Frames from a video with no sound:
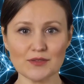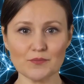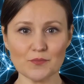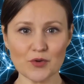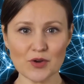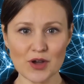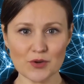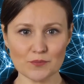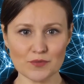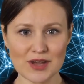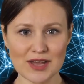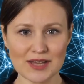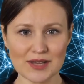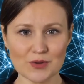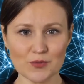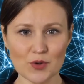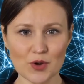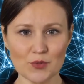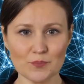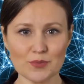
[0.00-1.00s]
for obtaining
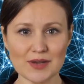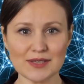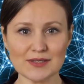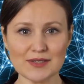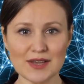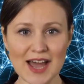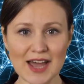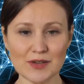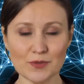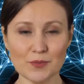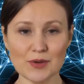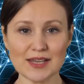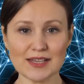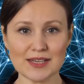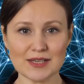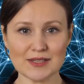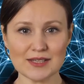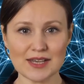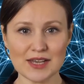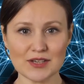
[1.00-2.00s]
permits and
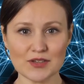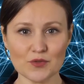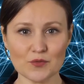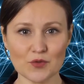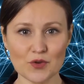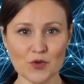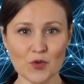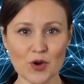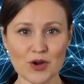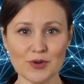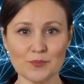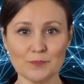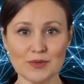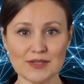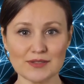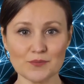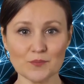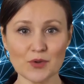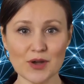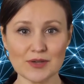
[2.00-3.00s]
meeting safety
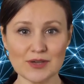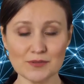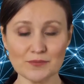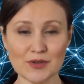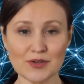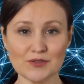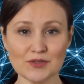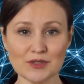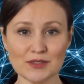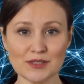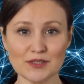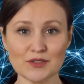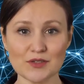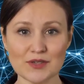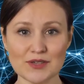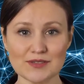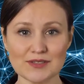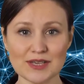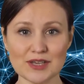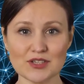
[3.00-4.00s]
requirements relevant to the
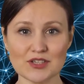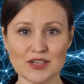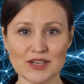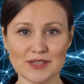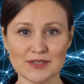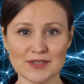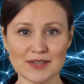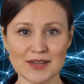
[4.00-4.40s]
jurisdiction